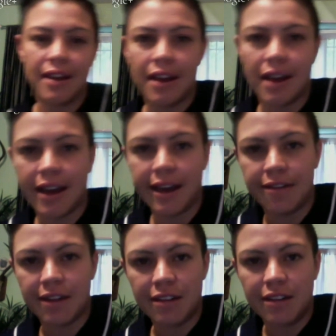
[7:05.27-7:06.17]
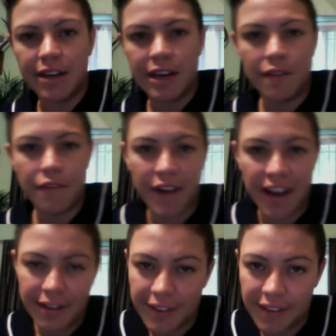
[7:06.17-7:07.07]
I run around
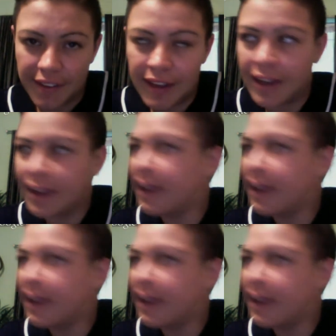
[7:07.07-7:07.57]
frantically,